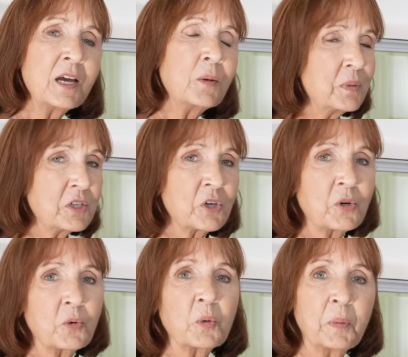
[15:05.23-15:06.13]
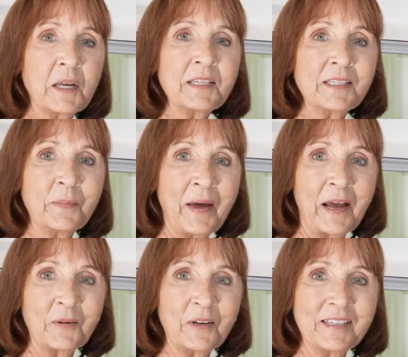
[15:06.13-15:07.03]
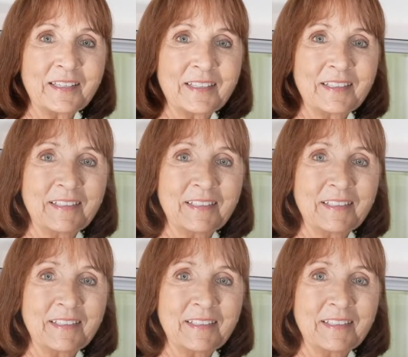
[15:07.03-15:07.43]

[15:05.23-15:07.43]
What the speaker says: be sure to replace the batteries.